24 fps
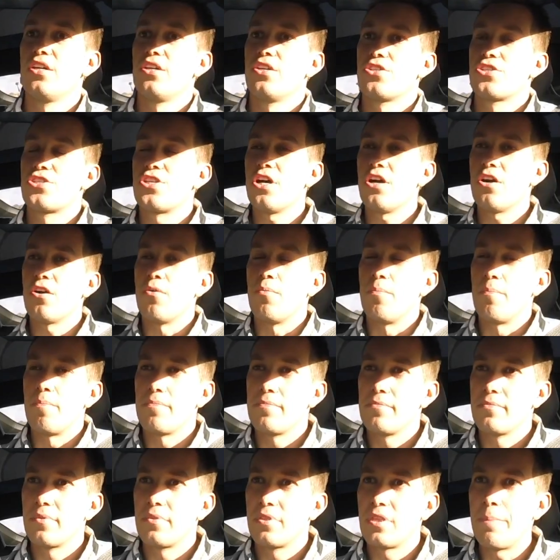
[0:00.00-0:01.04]
So,
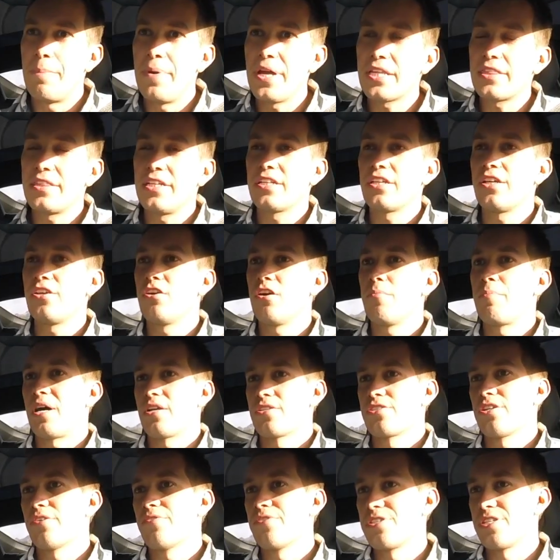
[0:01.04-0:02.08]
the big thing to know about
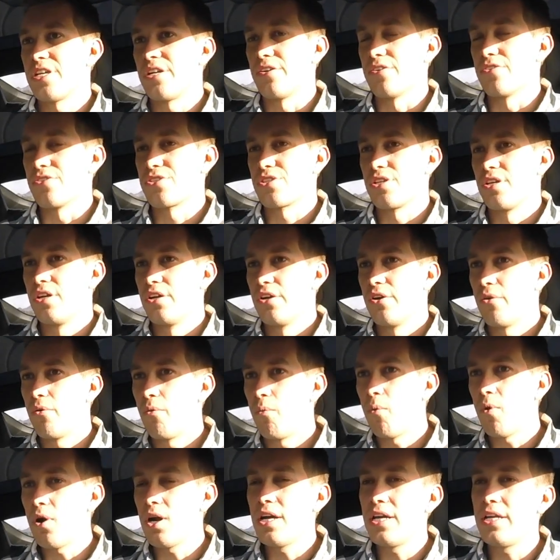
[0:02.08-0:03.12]
service centers.
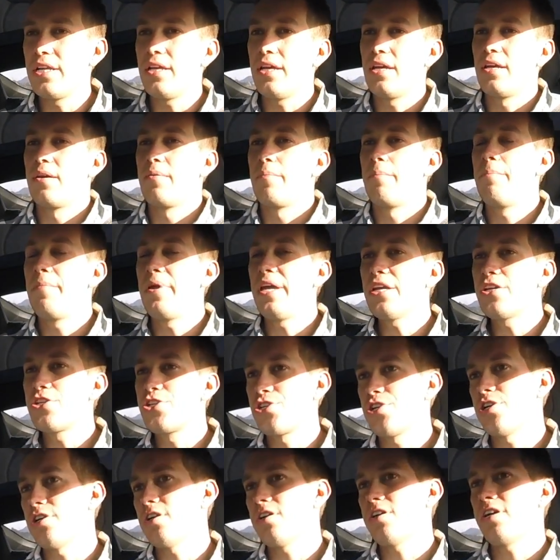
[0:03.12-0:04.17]
One, make
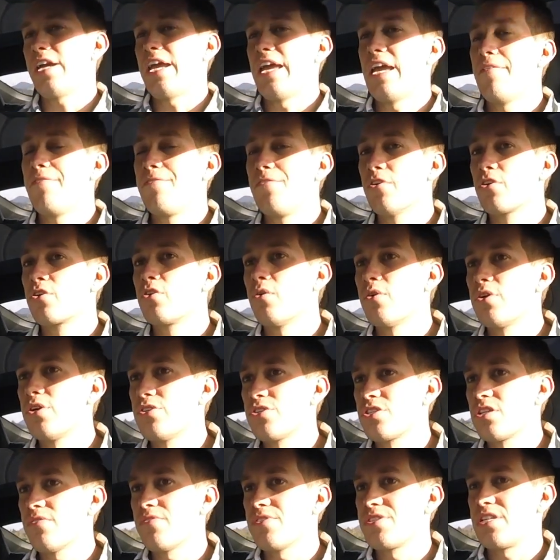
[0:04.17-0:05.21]
sure if you're going to a
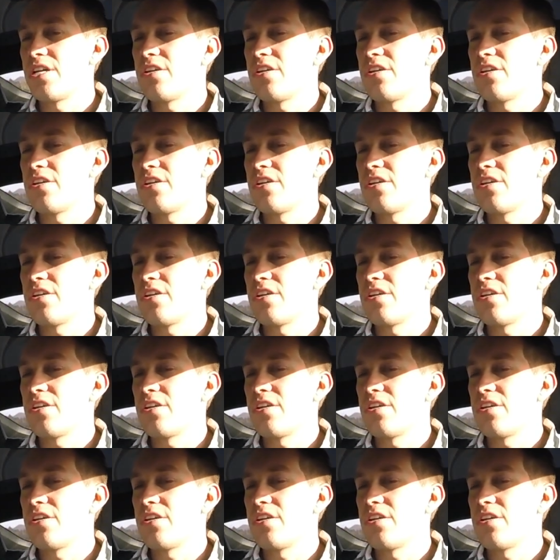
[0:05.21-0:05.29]
service